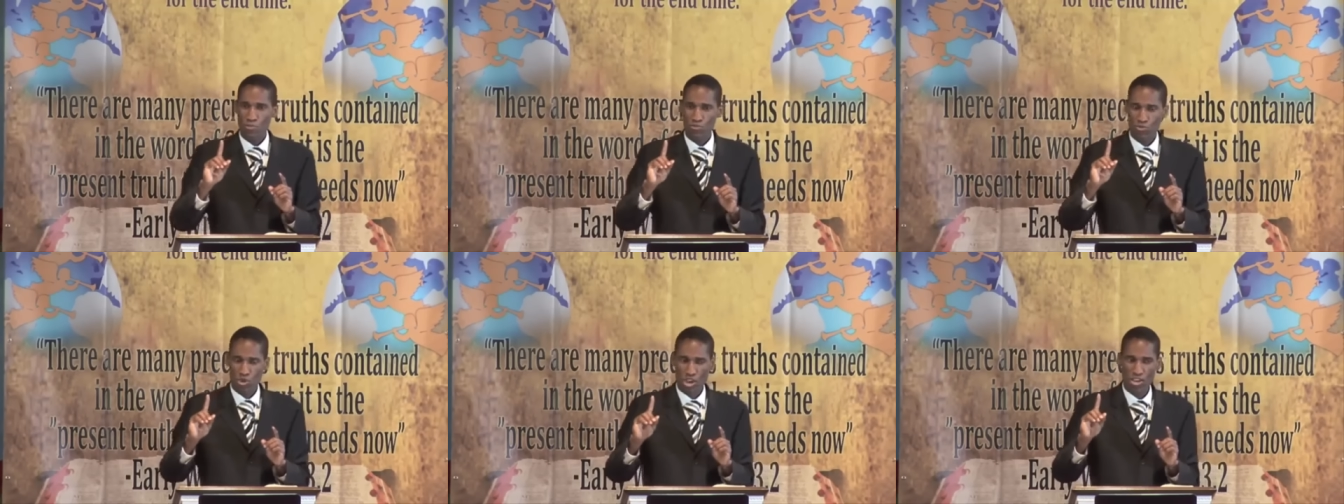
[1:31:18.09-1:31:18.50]

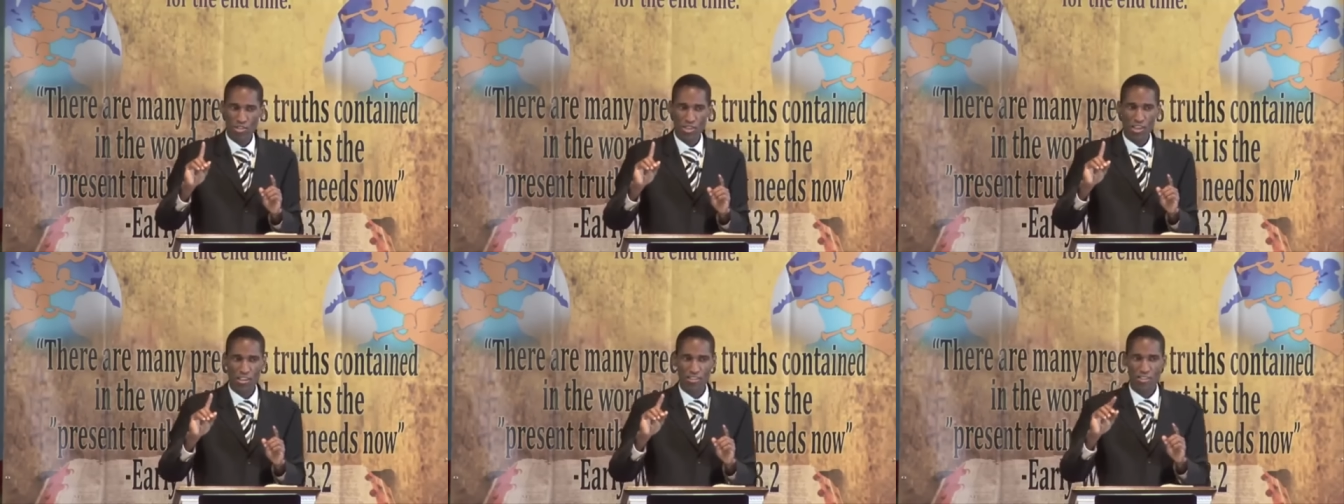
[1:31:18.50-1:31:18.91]

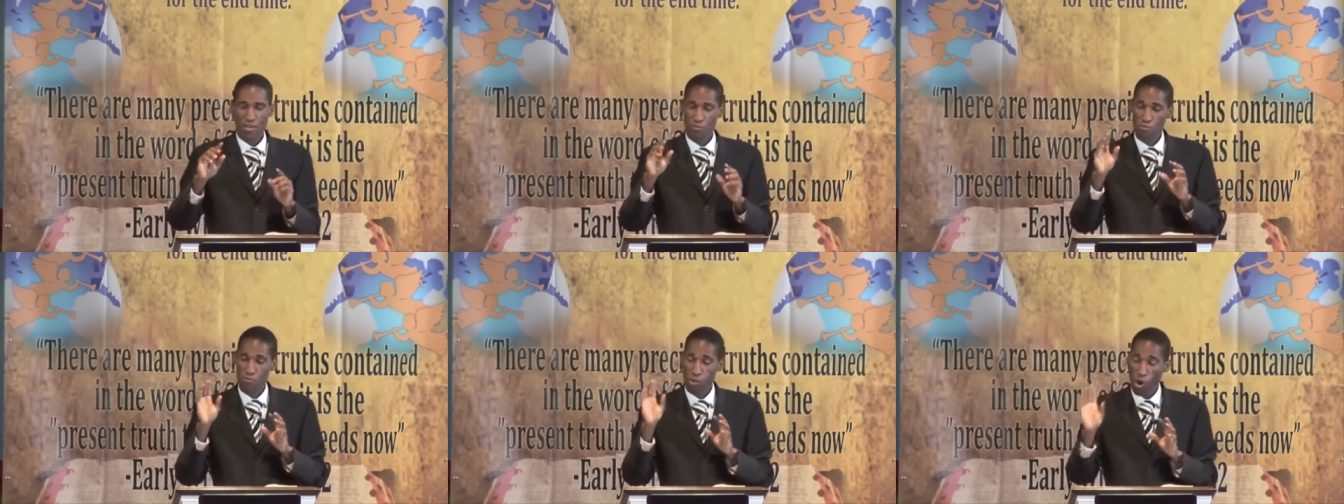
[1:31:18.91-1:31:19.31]
Jesus,
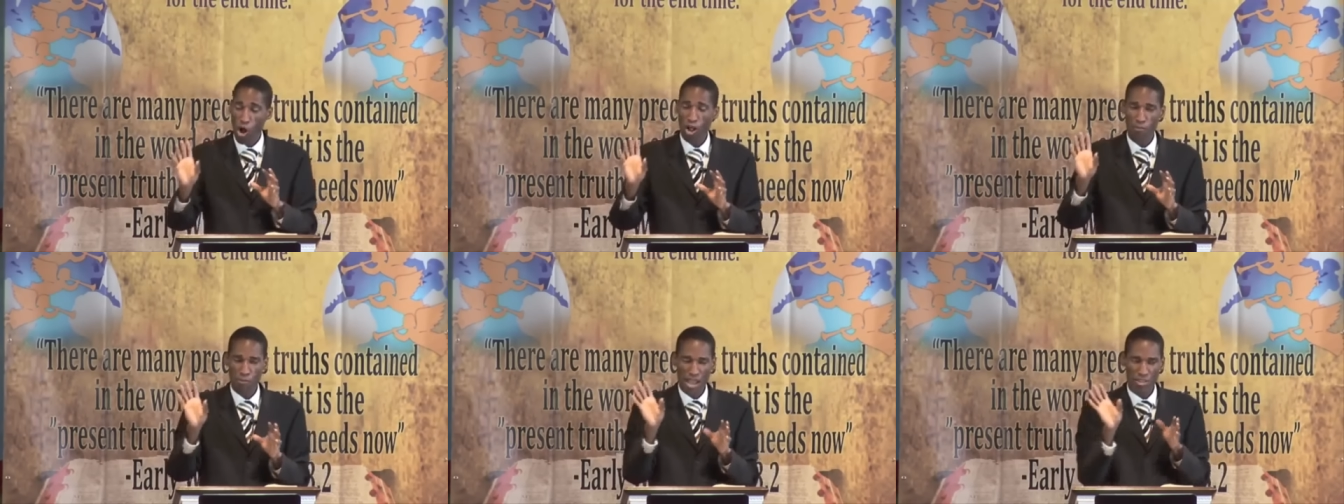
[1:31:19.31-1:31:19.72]

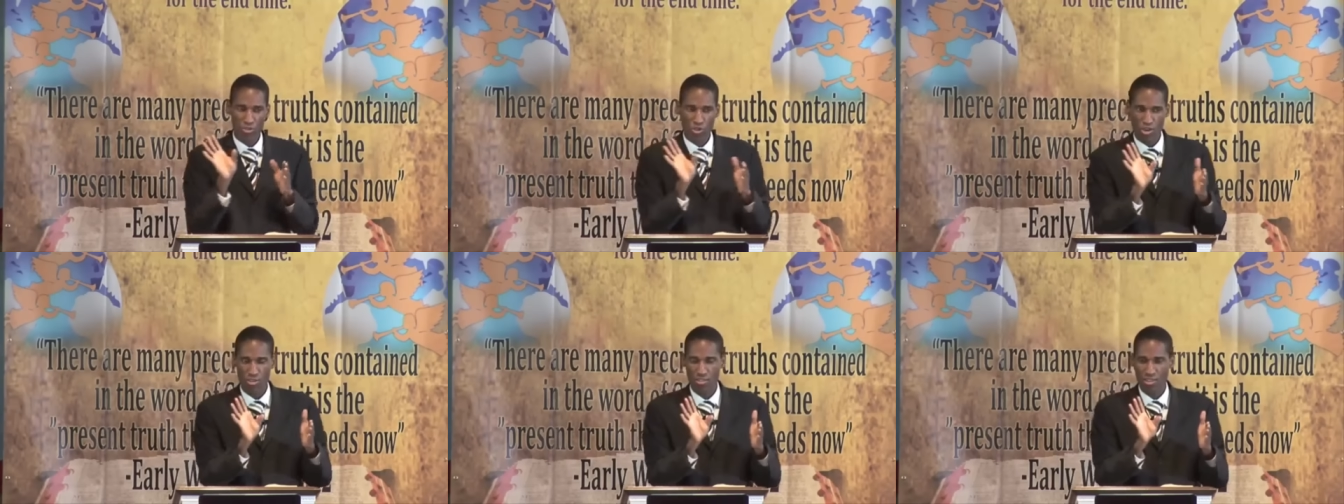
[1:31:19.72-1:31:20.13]
Paul met
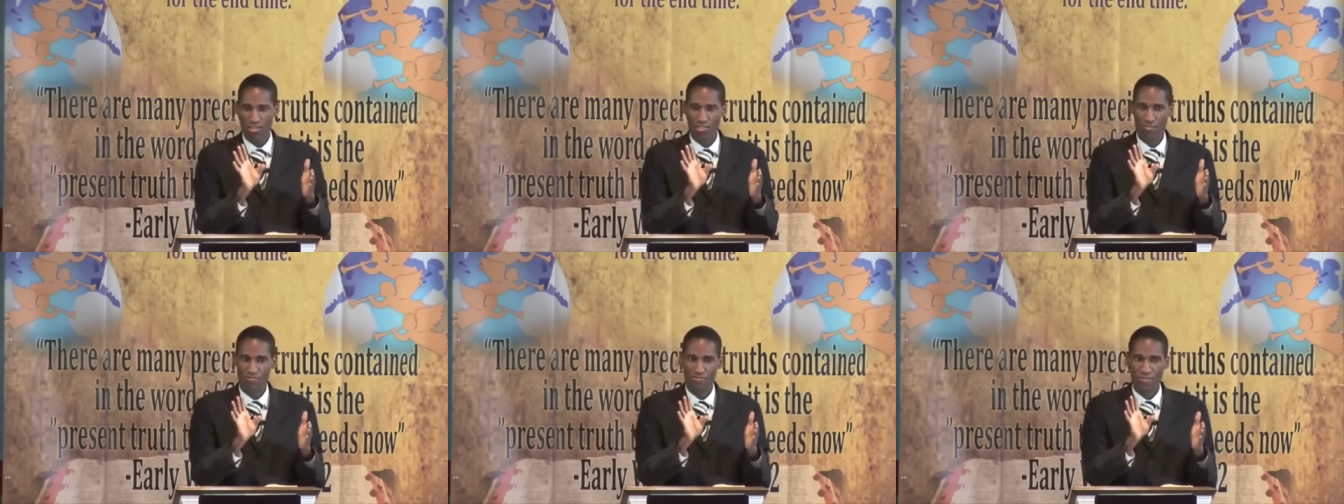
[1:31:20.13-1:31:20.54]
Jesus.